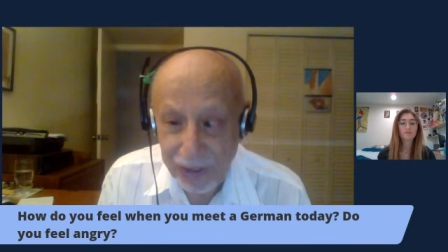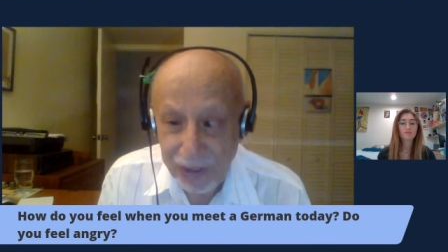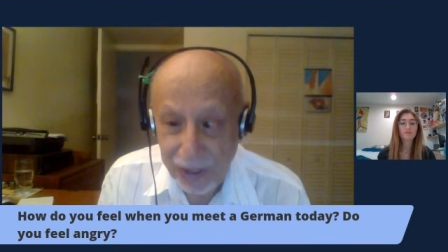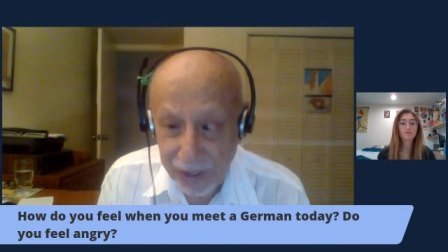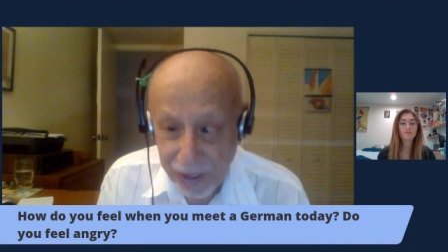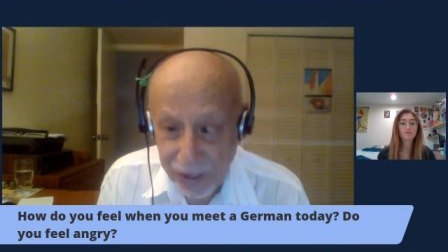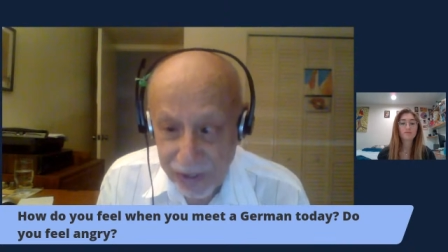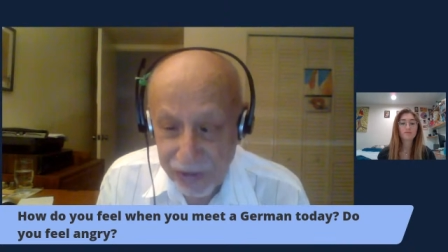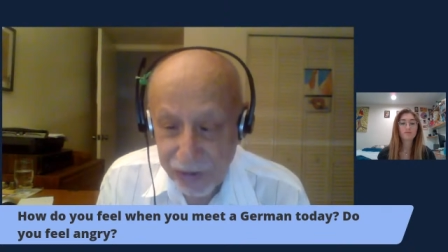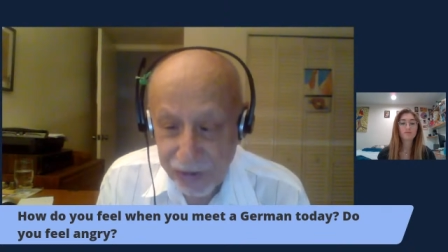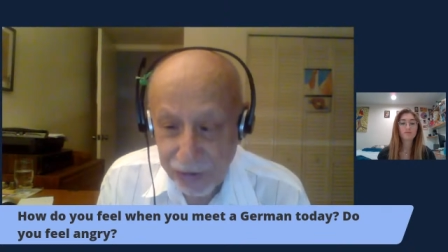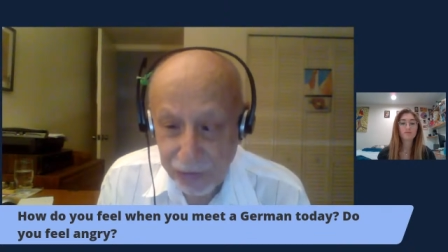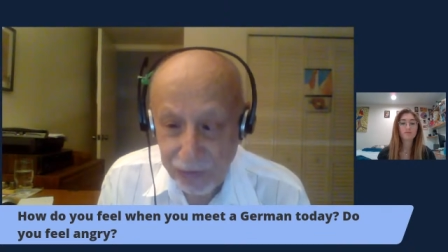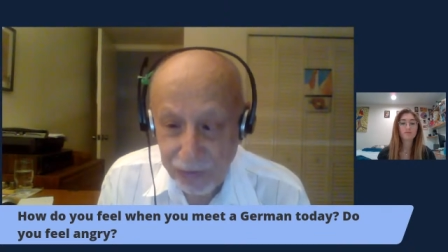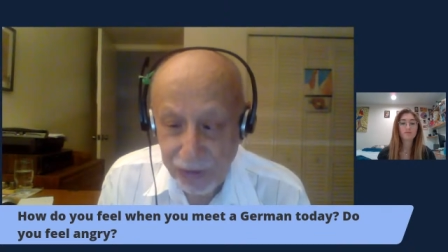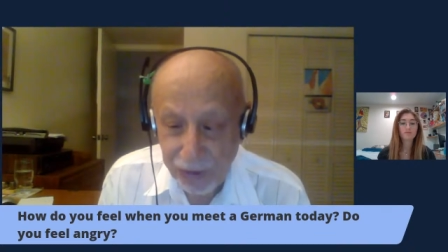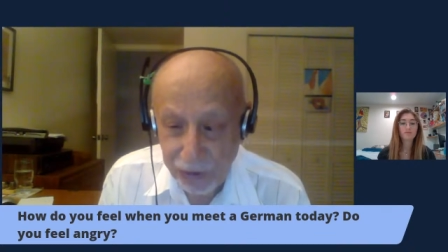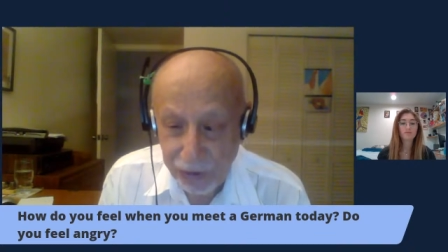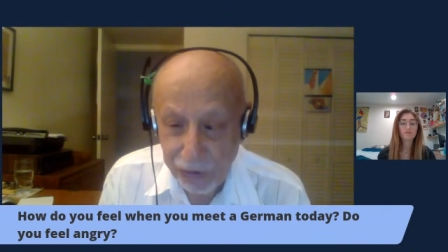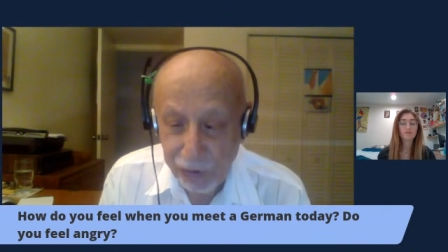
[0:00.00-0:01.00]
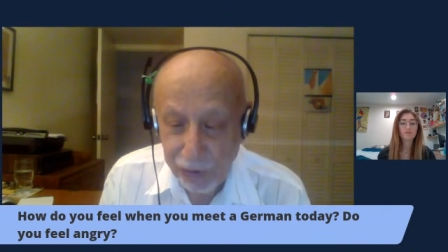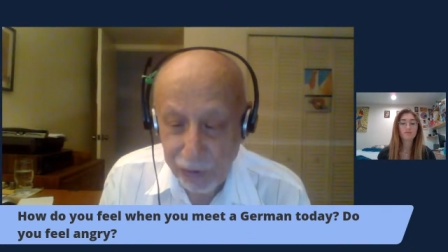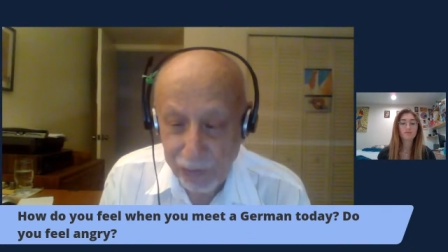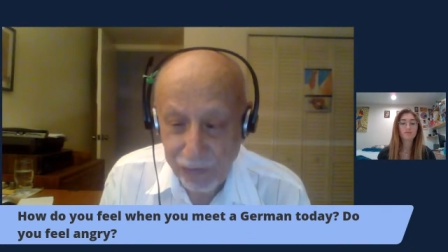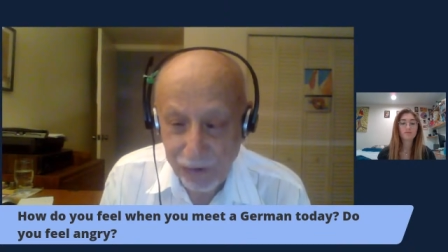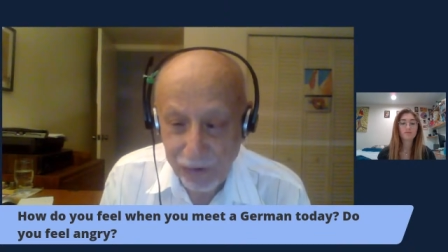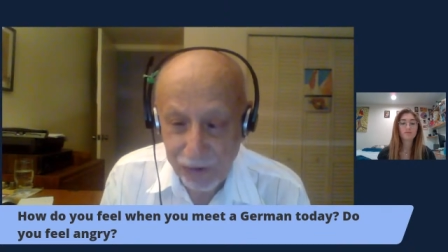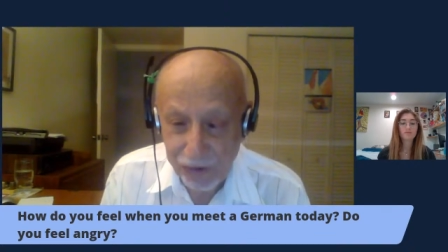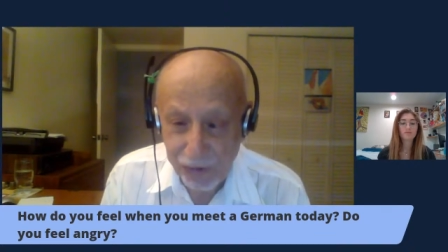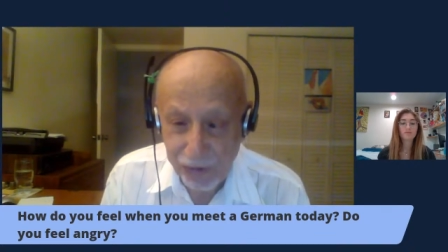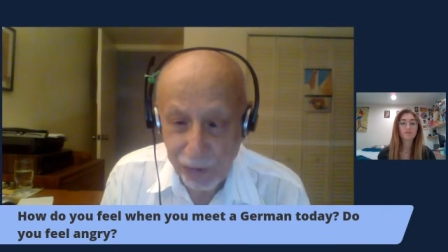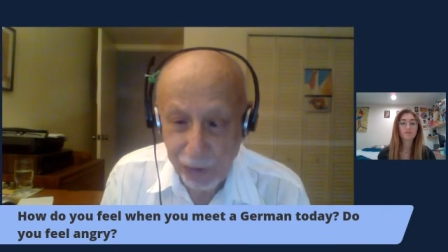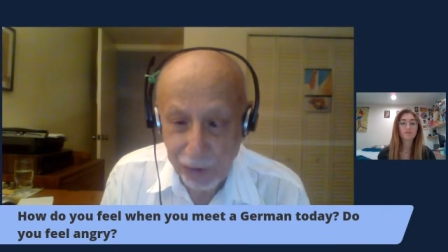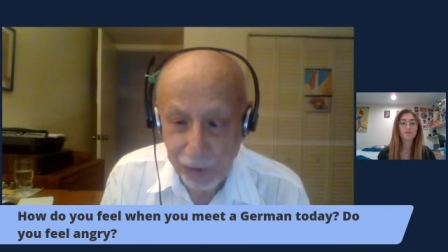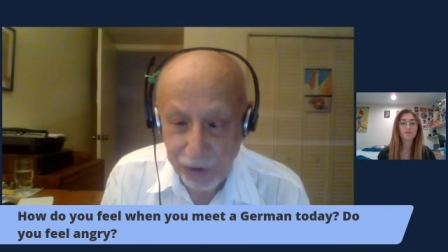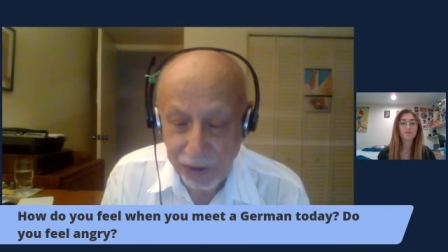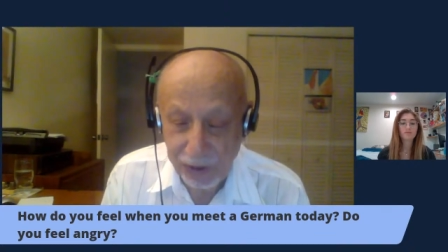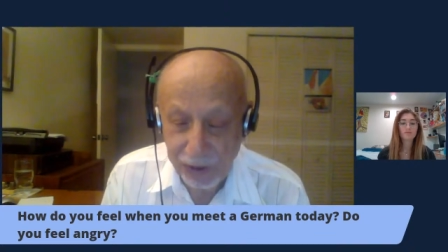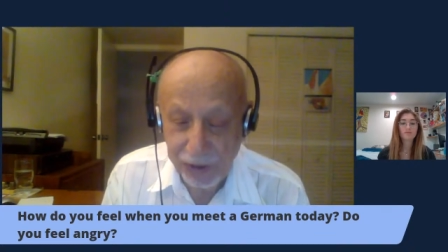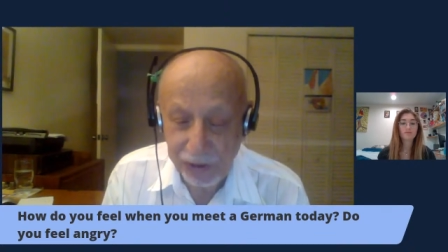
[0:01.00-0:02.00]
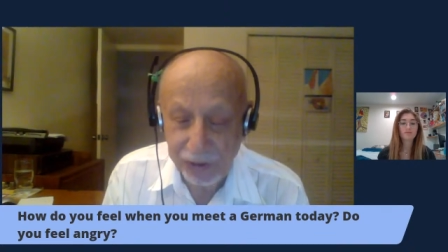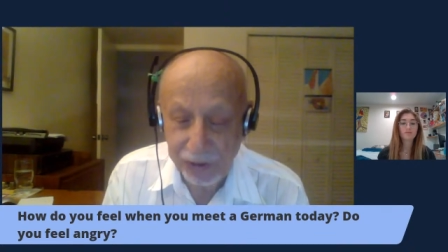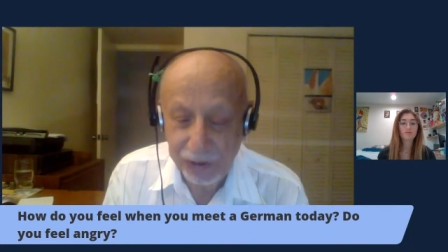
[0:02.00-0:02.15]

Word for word: the rest of the group was working.